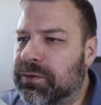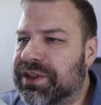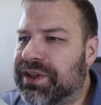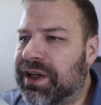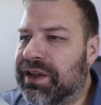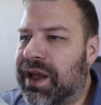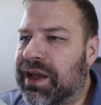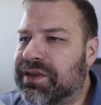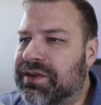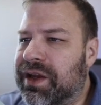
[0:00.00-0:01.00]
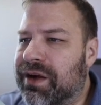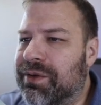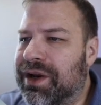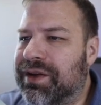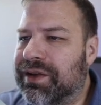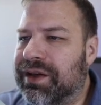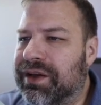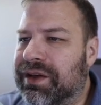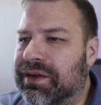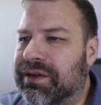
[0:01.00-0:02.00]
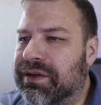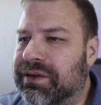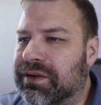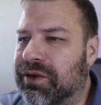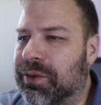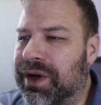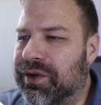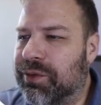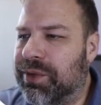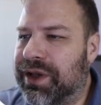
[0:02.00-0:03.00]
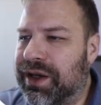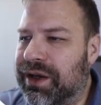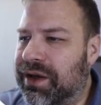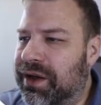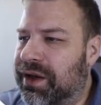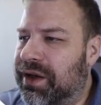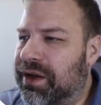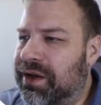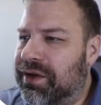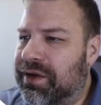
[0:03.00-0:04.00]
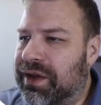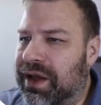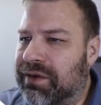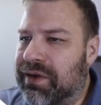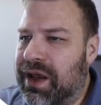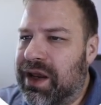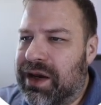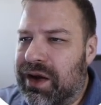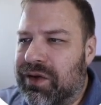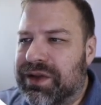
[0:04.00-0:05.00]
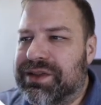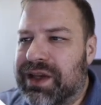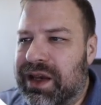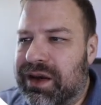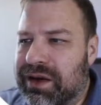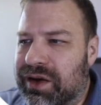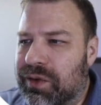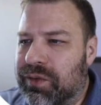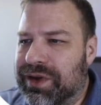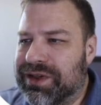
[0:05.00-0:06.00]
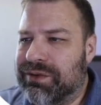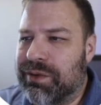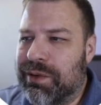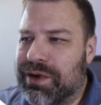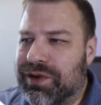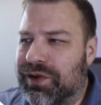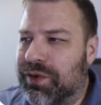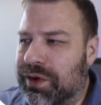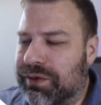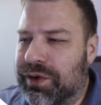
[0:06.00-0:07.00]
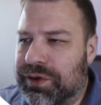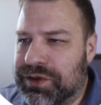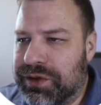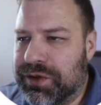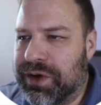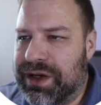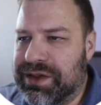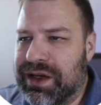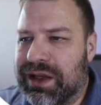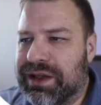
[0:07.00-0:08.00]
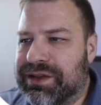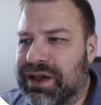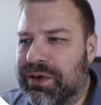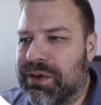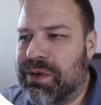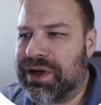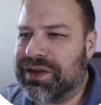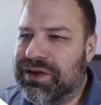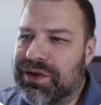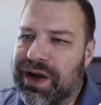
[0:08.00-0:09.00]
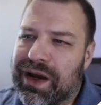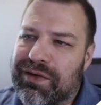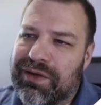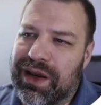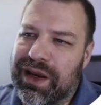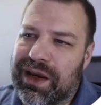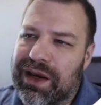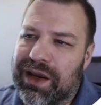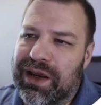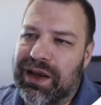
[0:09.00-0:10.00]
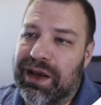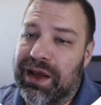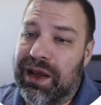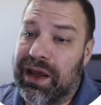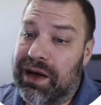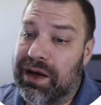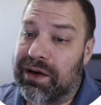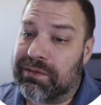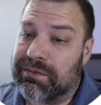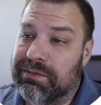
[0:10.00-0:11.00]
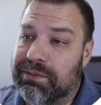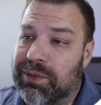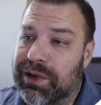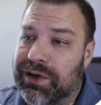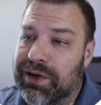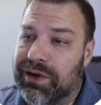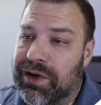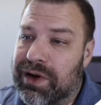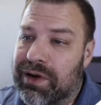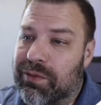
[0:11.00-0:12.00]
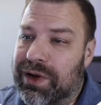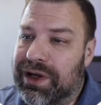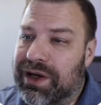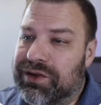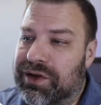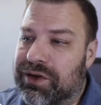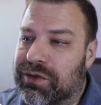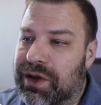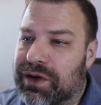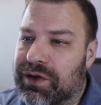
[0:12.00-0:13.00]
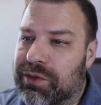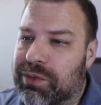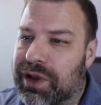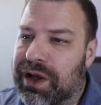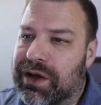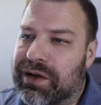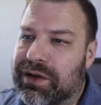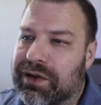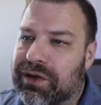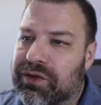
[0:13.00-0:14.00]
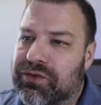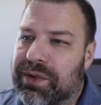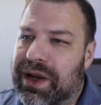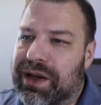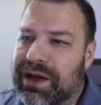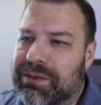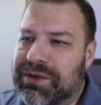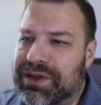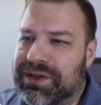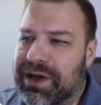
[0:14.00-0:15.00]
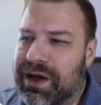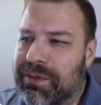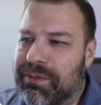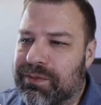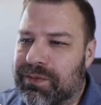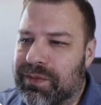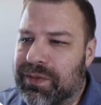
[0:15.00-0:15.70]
just like that. So now when I delete it, or when I duplicate it, look at that. Now let's say, this is what we wanted to do, even though it looks a little crazy, and let's say we wanted to have a heading put in here. We can actually create a new block, drag it up to the top,